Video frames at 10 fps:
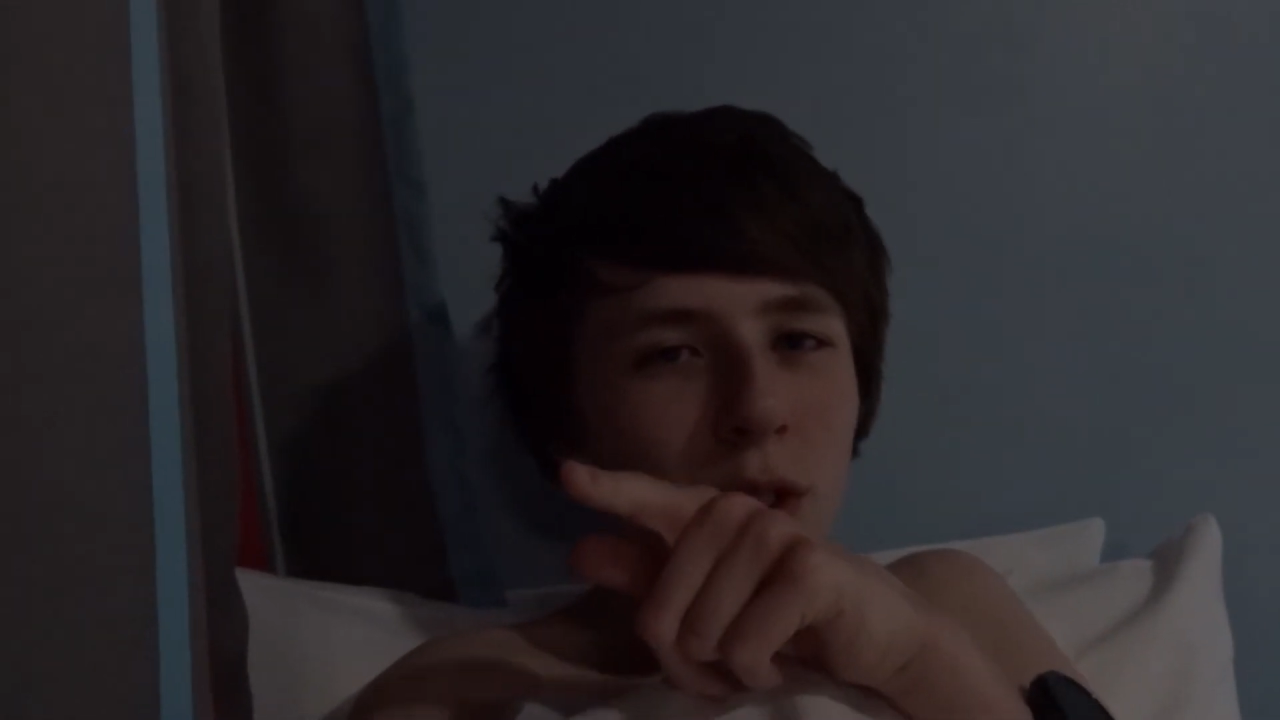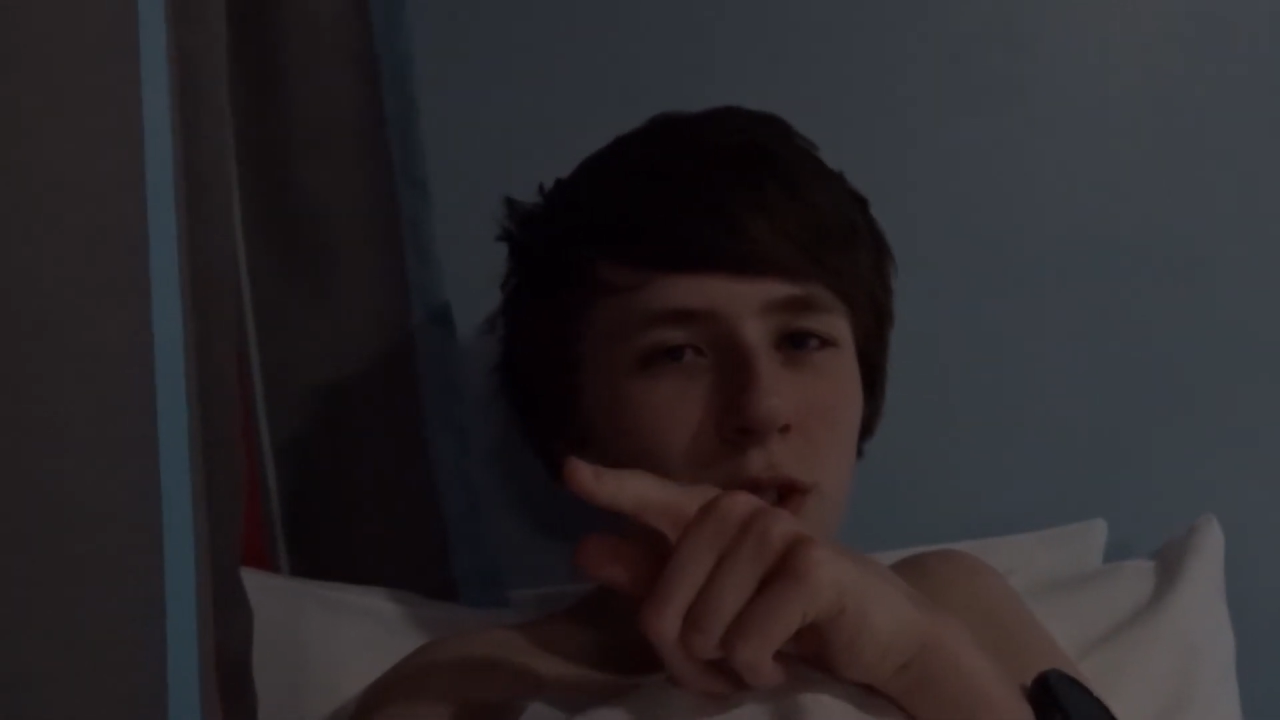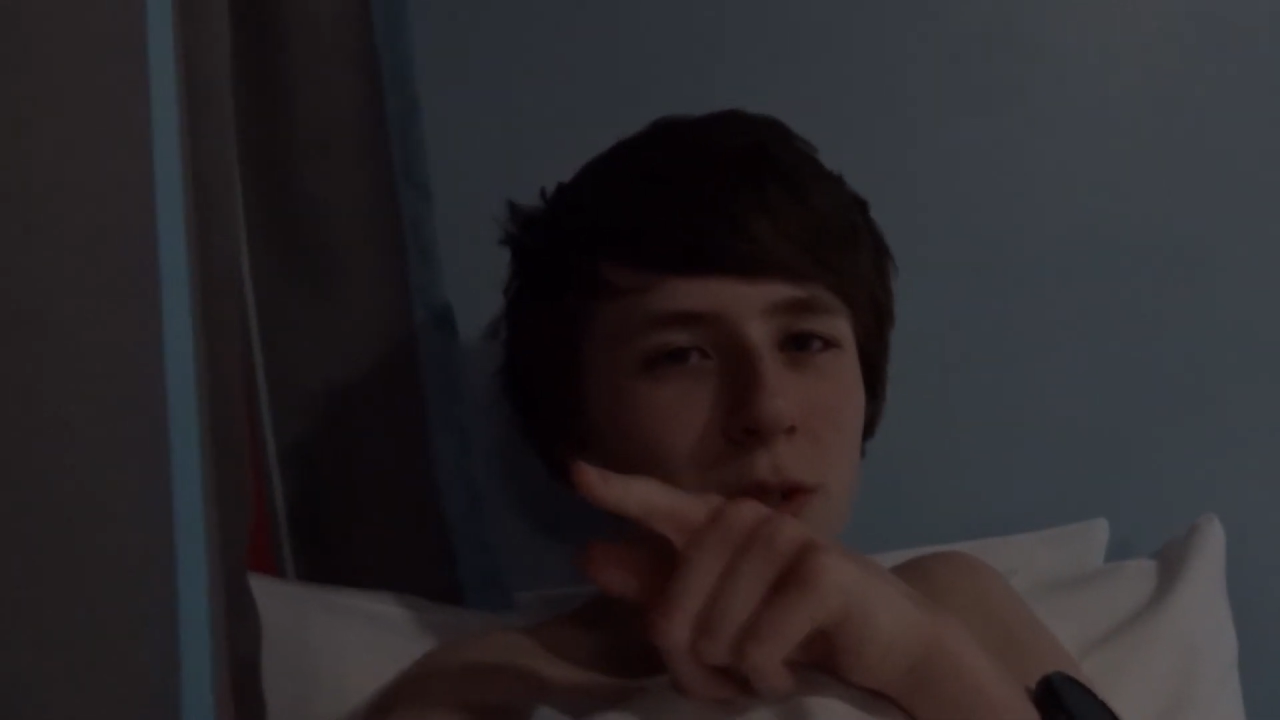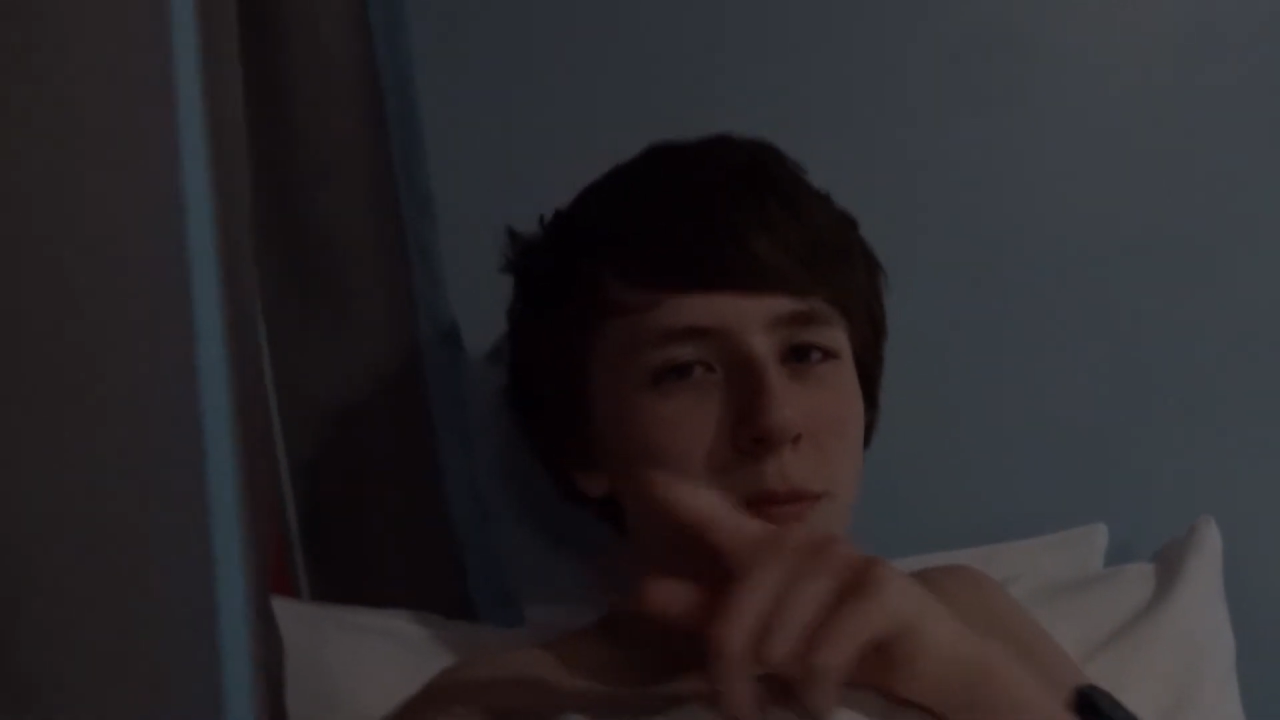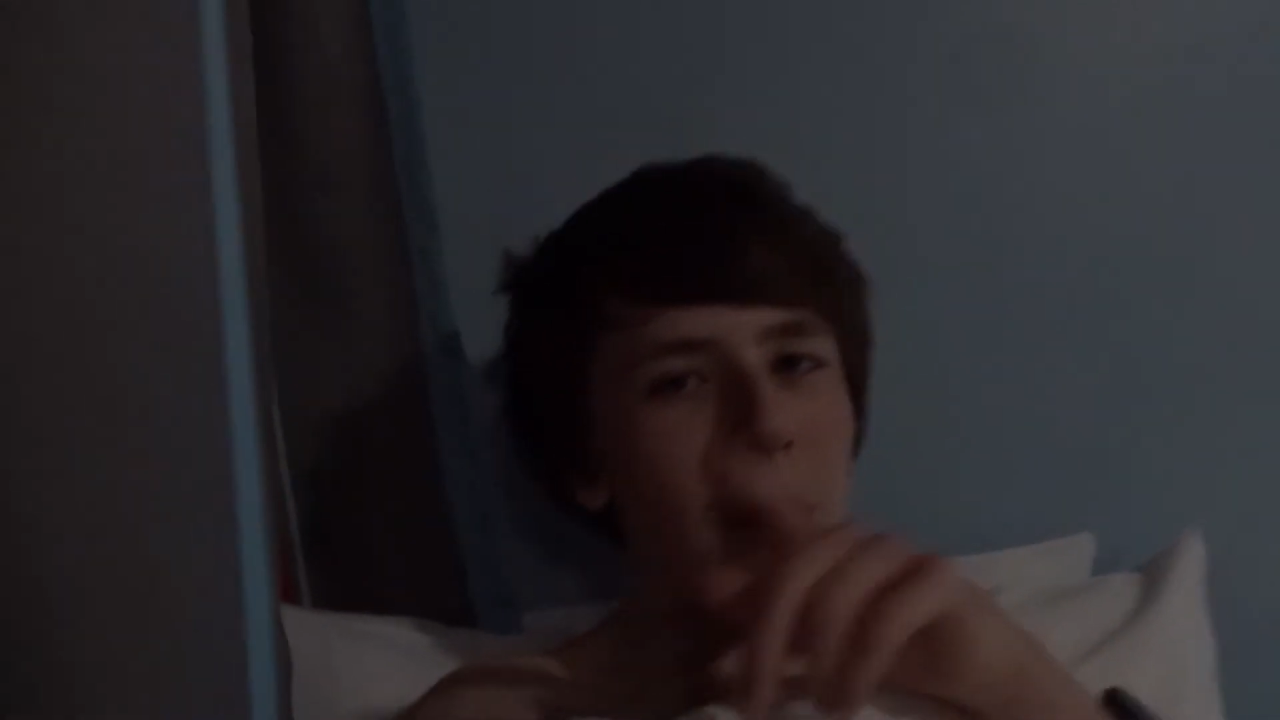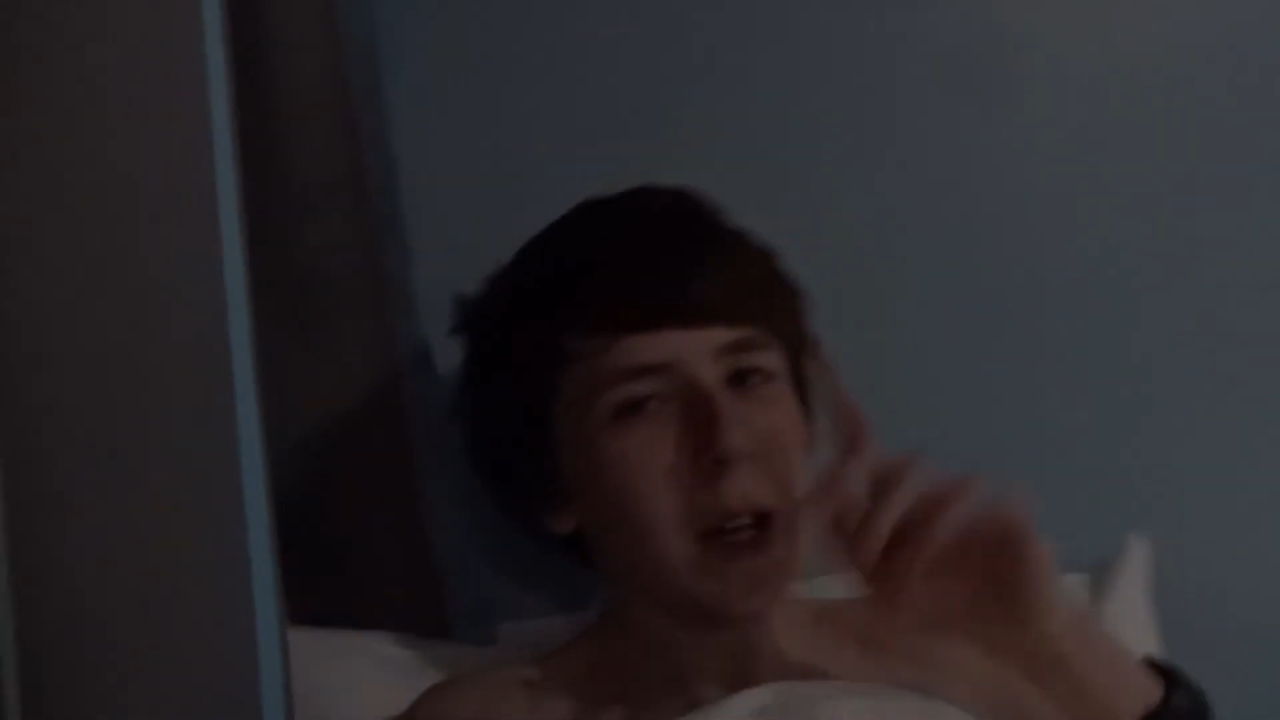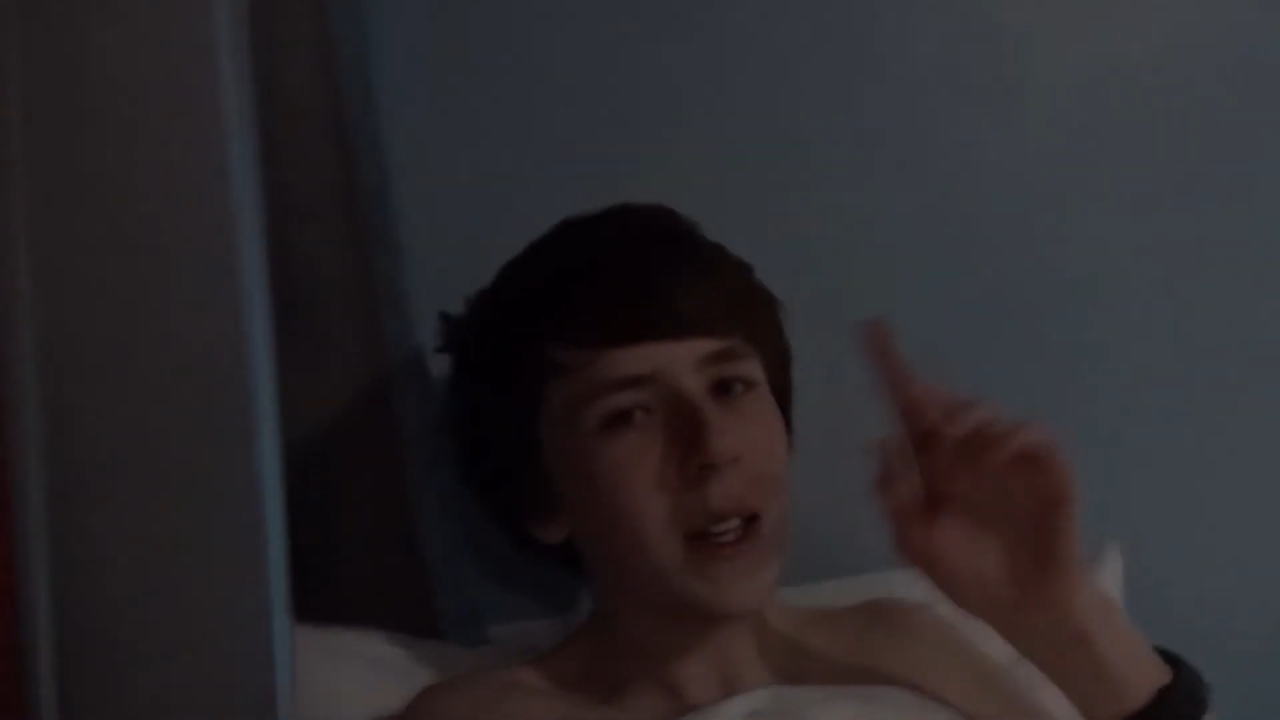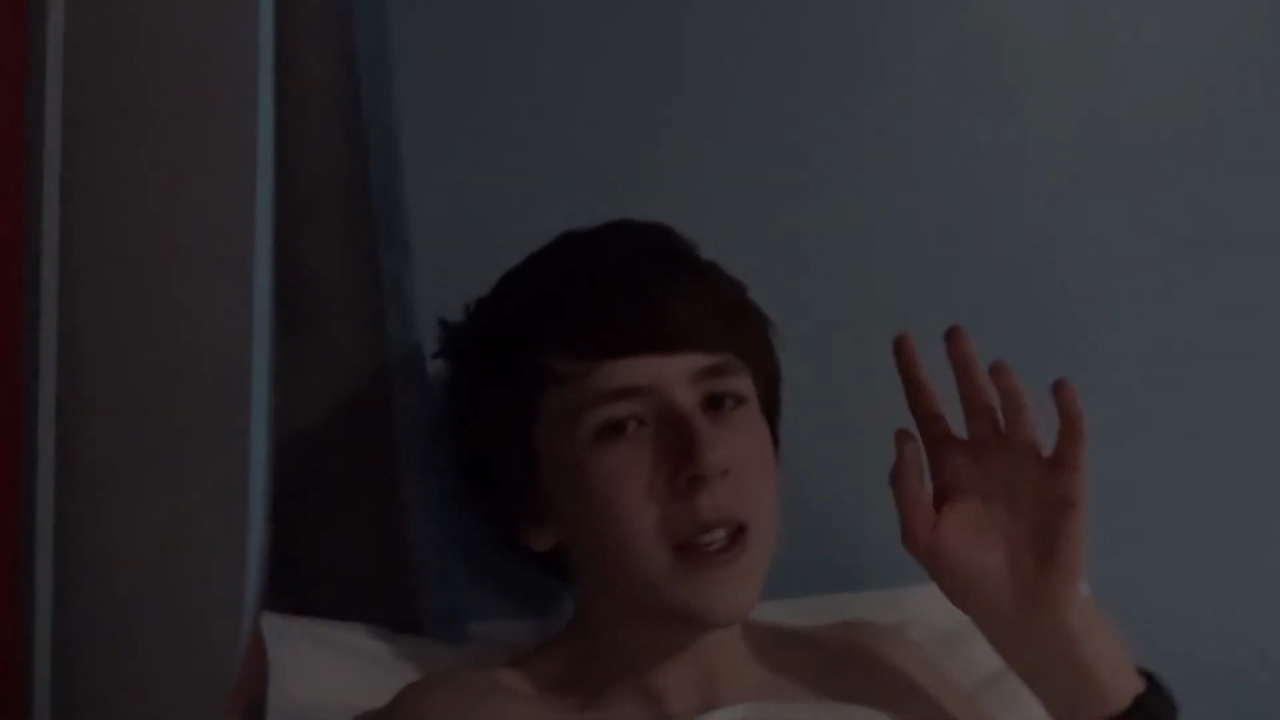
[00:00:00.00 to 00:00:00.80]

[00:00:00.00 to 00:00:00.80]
Goodbye.